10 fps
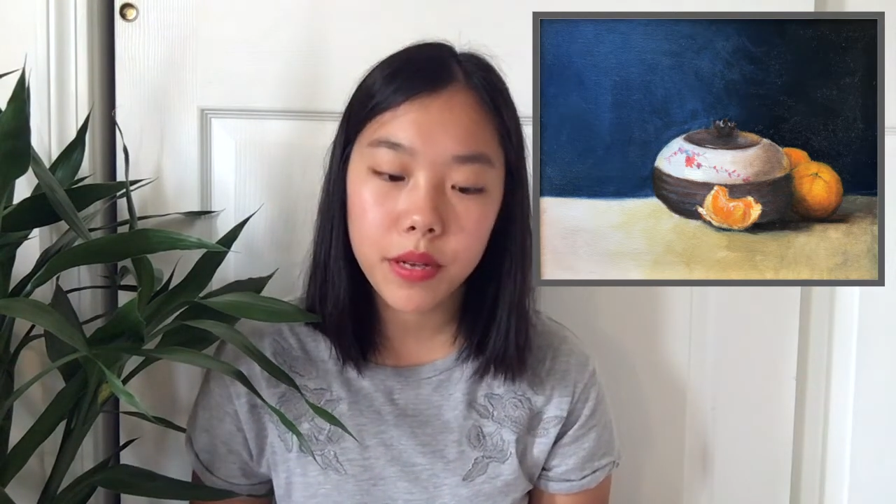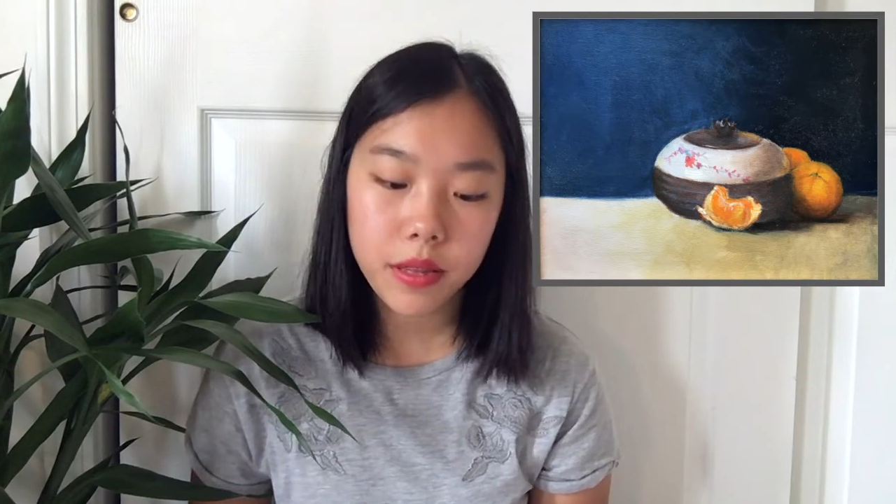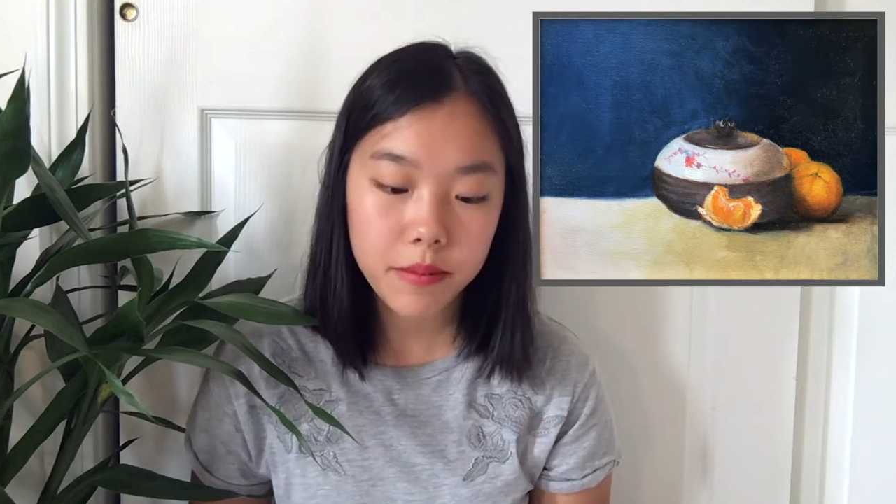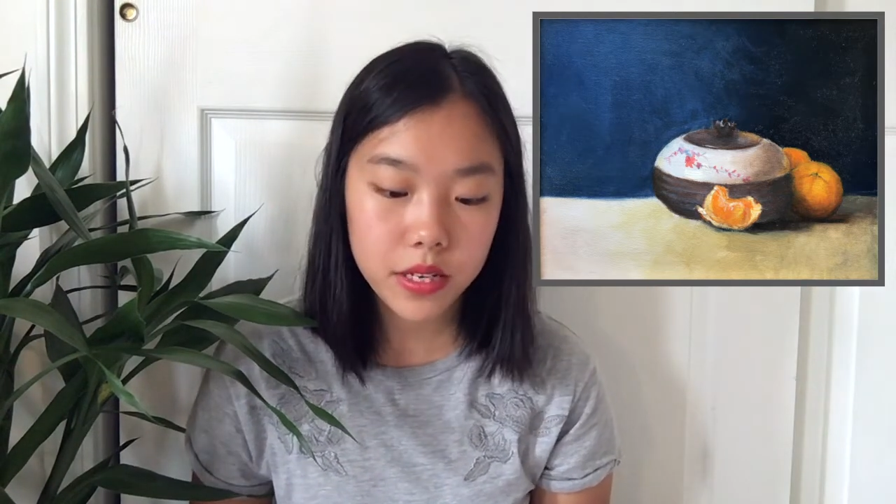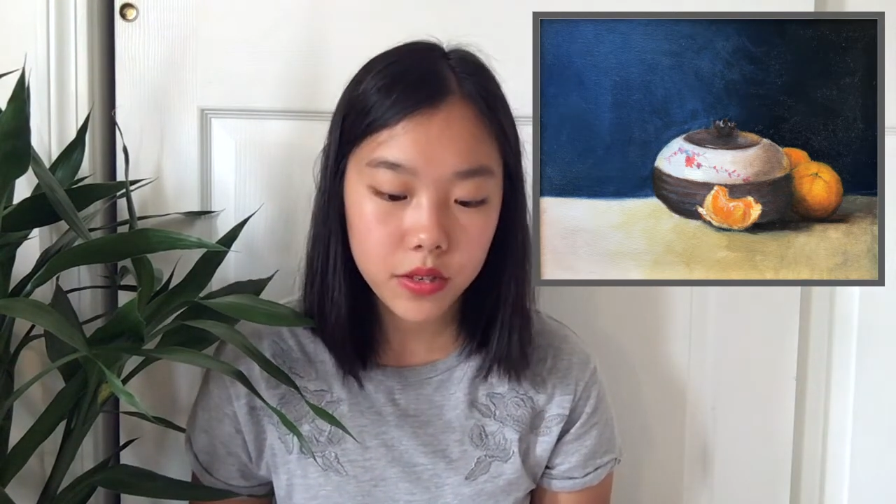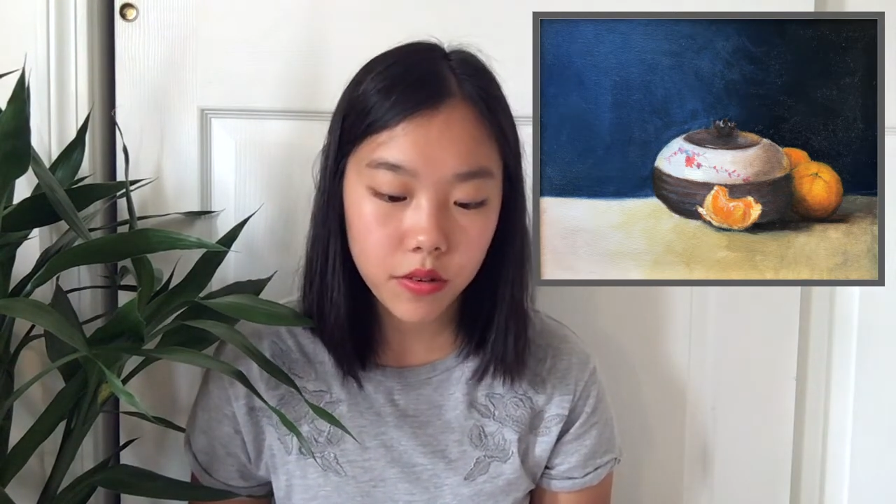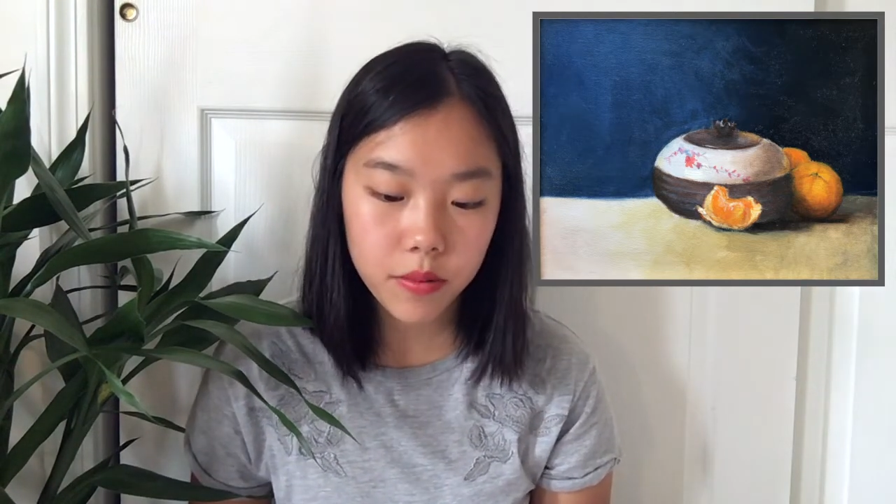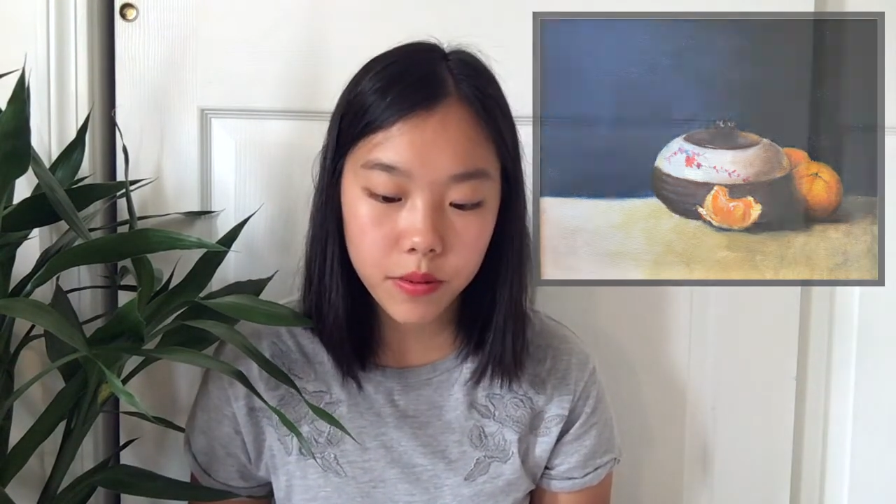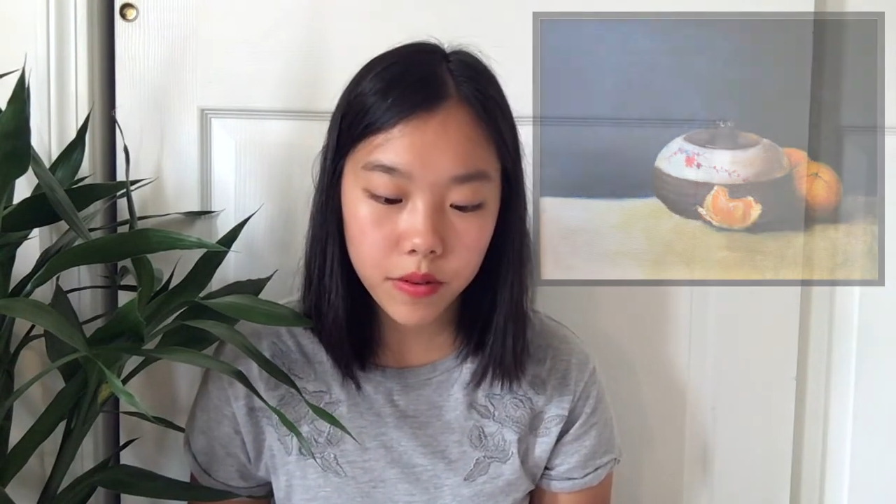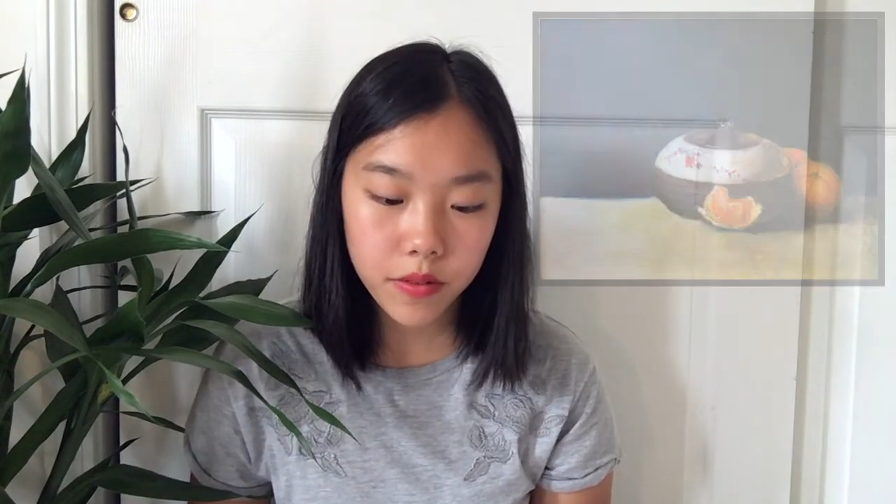put them into your
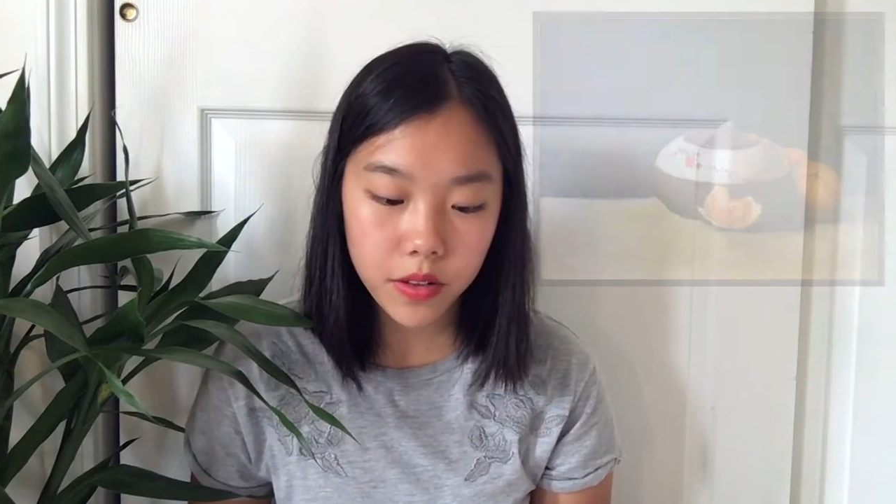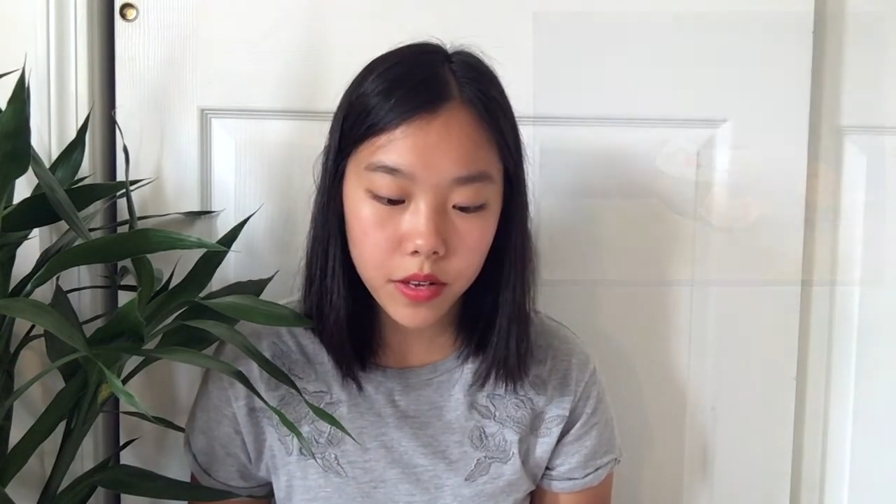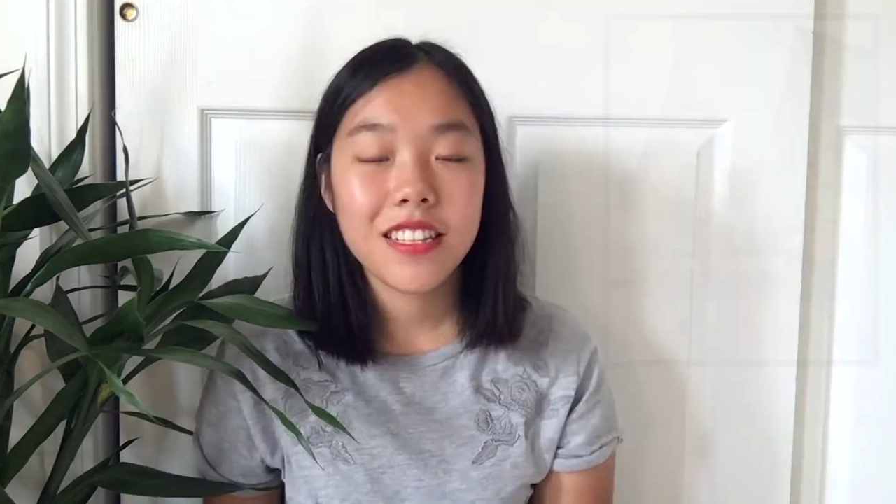portfolio.